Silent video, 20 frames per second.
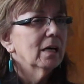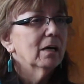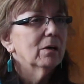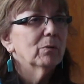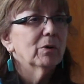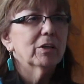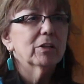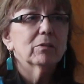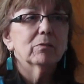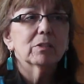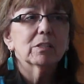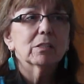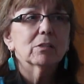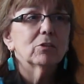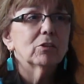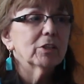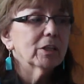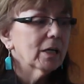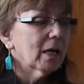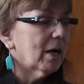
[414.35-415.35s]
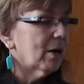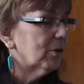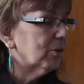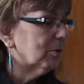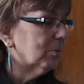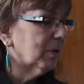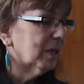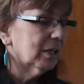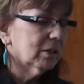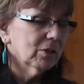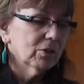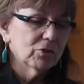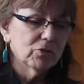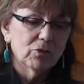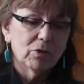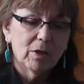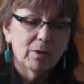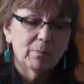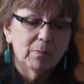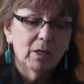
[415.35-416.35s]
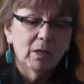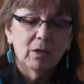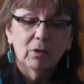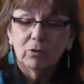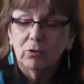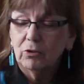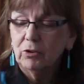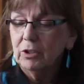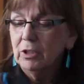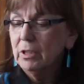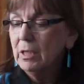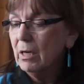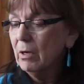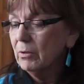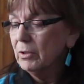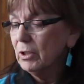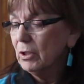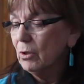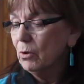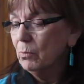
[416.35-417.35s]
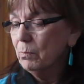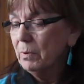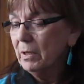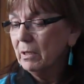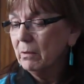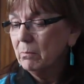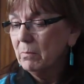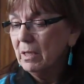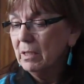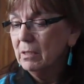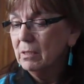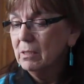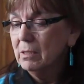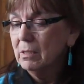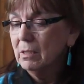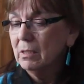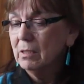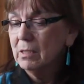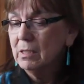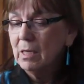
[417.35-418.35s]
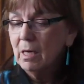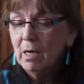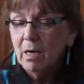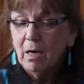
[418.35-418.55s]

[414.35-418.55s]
Whether it's learning how to make a drum, learning how to go pick medicines,